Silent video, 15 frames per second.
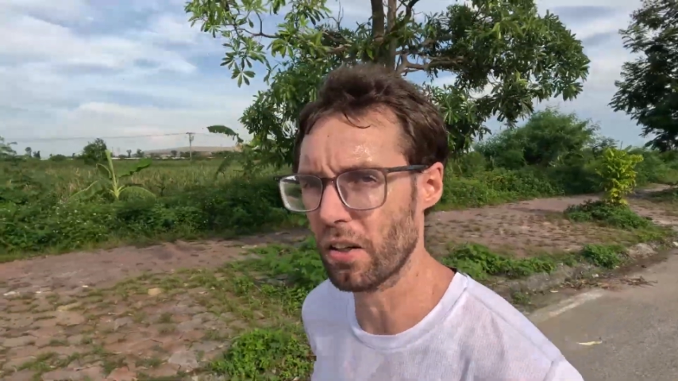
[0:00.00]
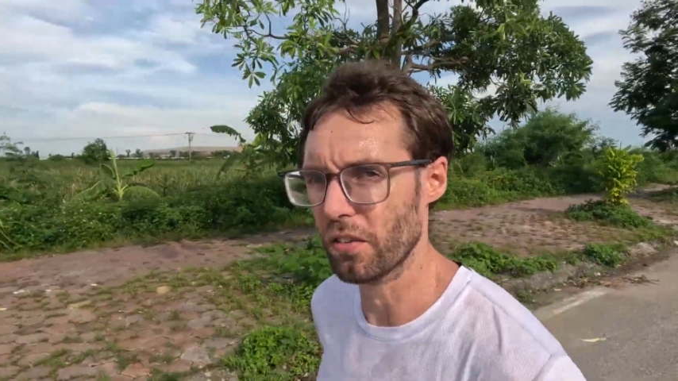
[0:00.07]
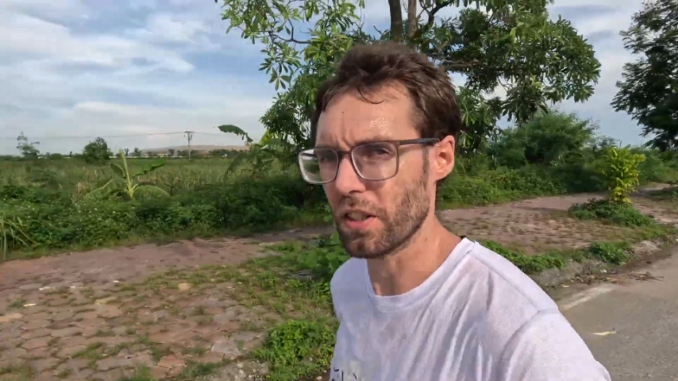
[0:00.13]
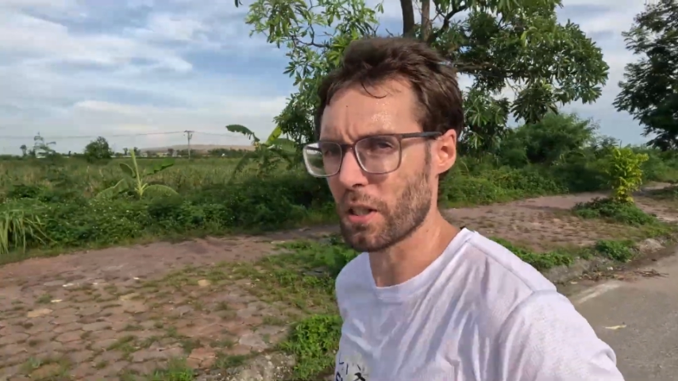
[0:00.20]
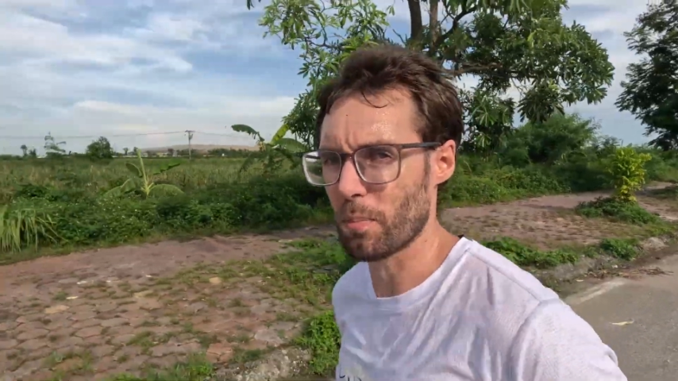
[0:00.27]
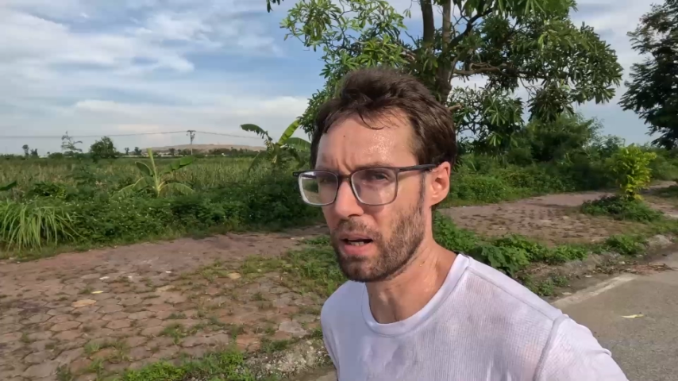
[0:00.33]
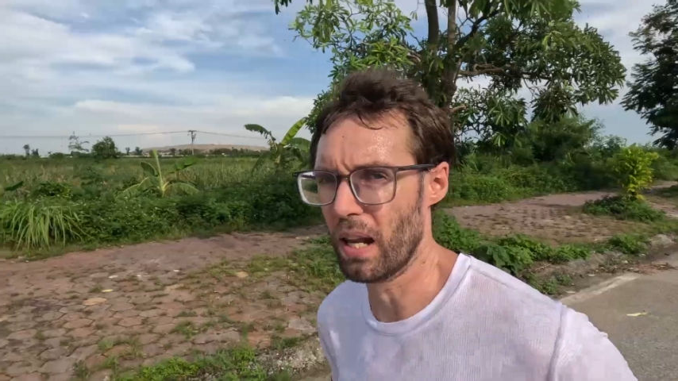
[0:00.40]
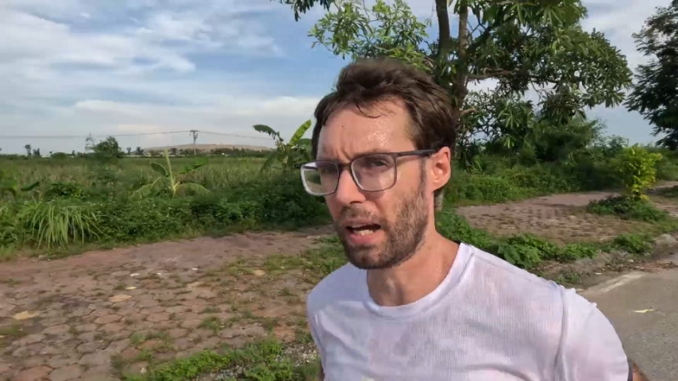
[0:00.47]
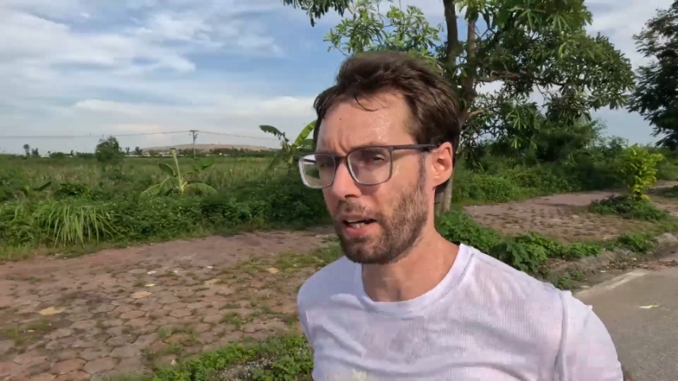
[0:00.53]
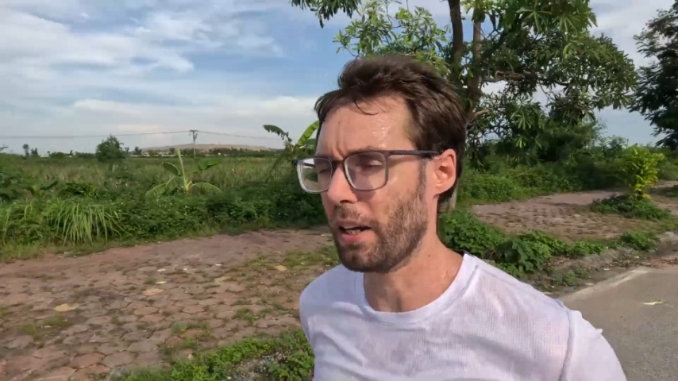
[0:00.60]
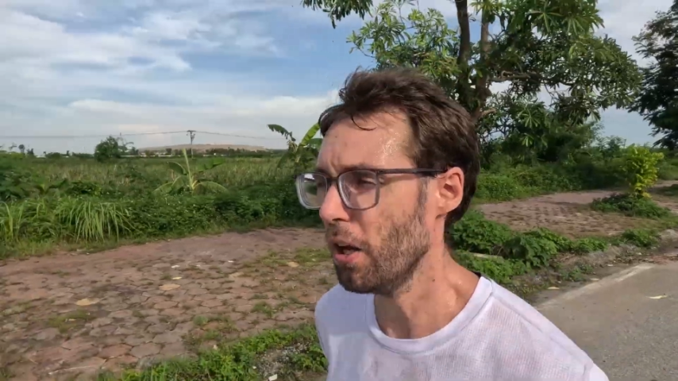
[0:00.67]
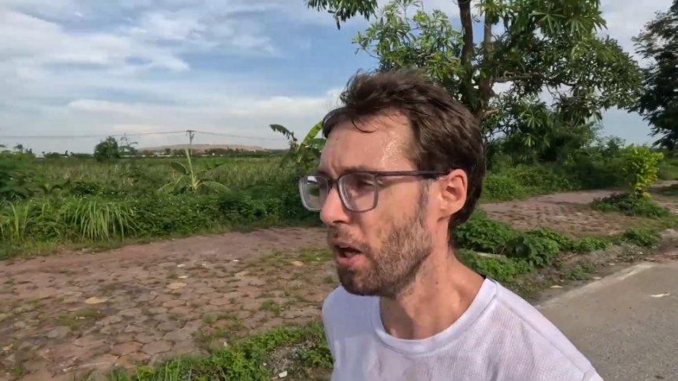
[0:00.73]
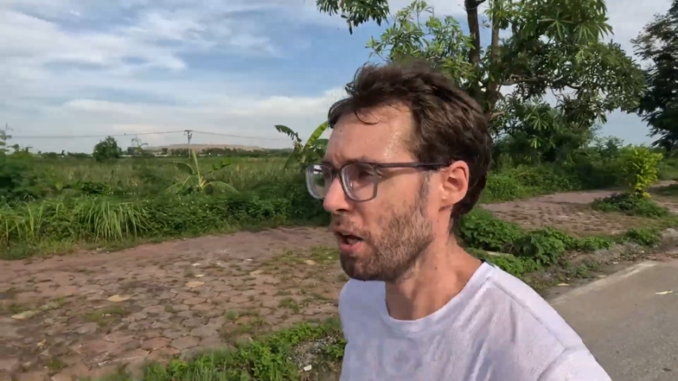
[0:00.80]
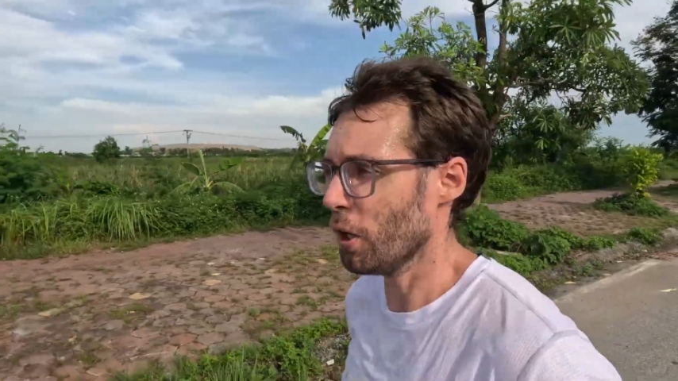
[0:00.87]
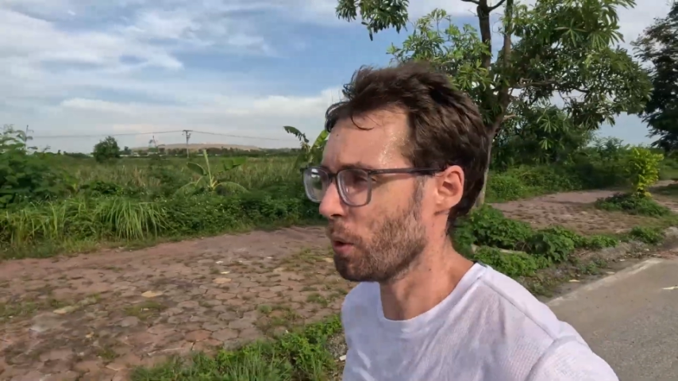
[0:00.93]
on this plan,
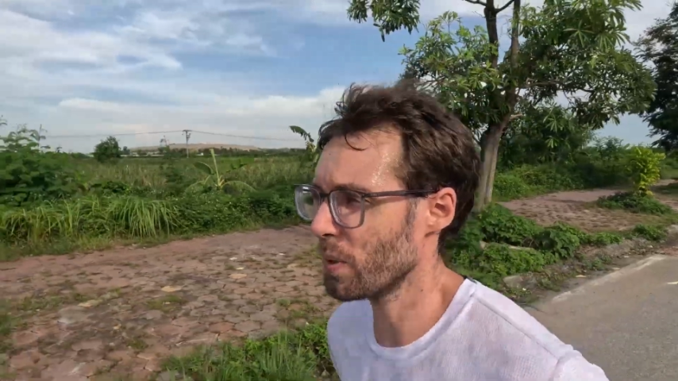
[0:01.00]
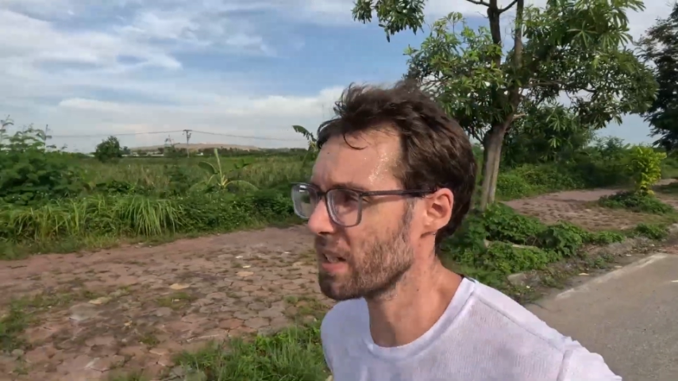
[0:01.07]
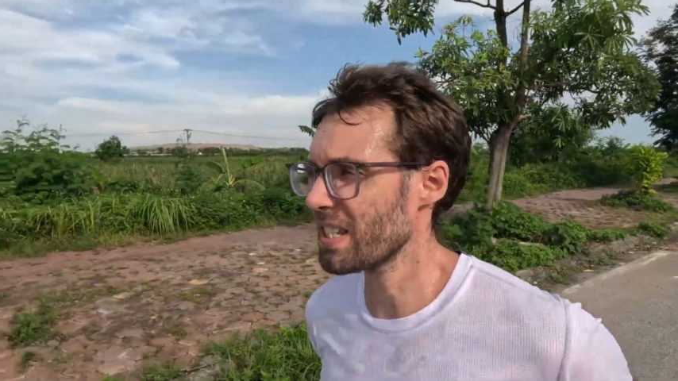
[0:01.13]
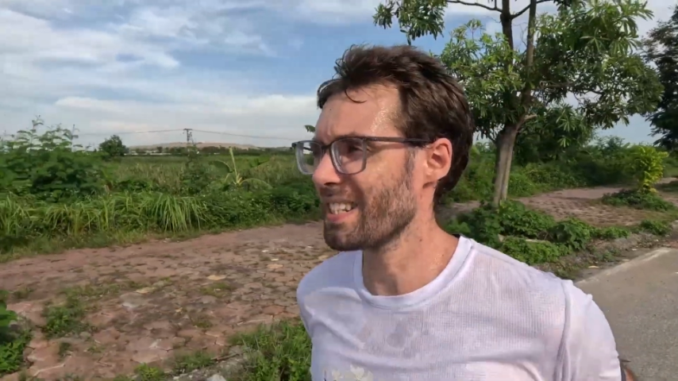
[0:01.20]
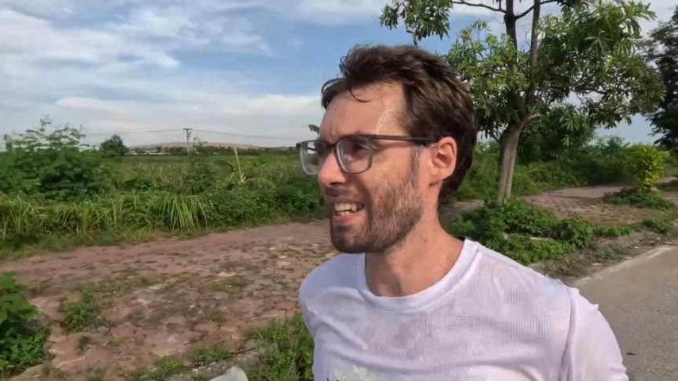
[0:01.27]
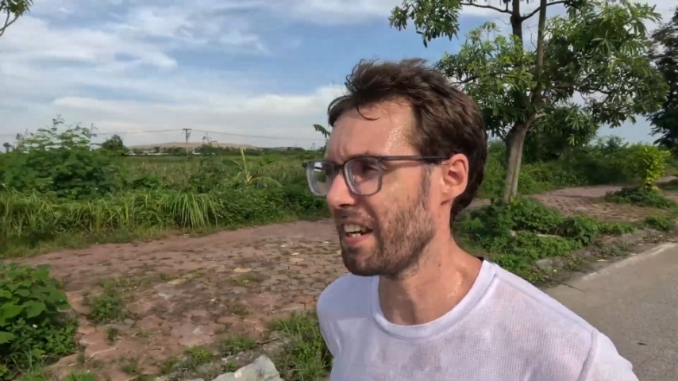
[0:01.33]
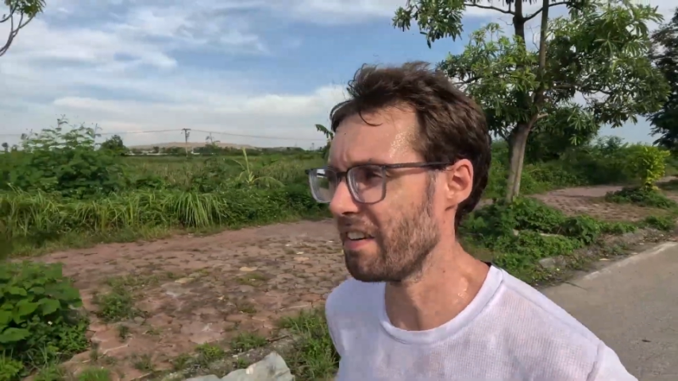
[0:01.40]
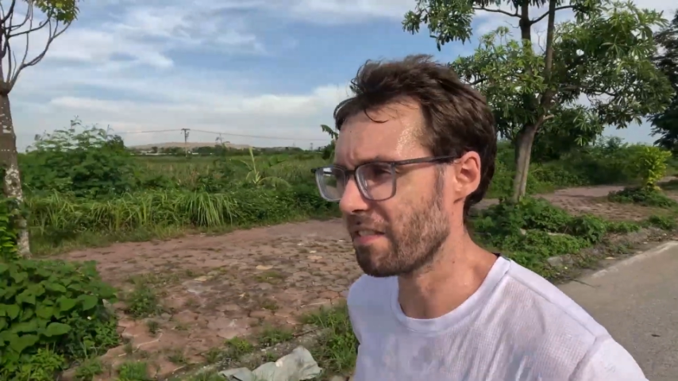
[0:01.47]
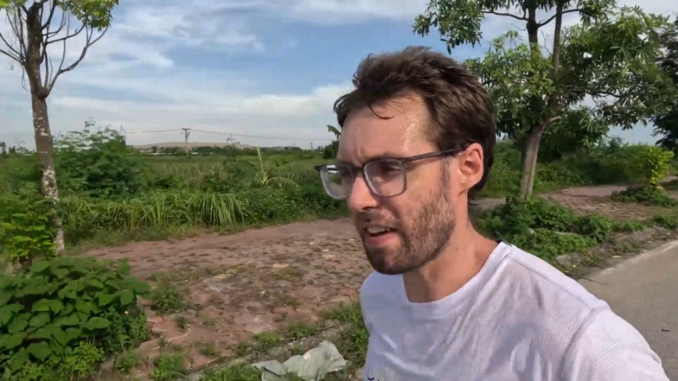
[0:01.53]
who isn't a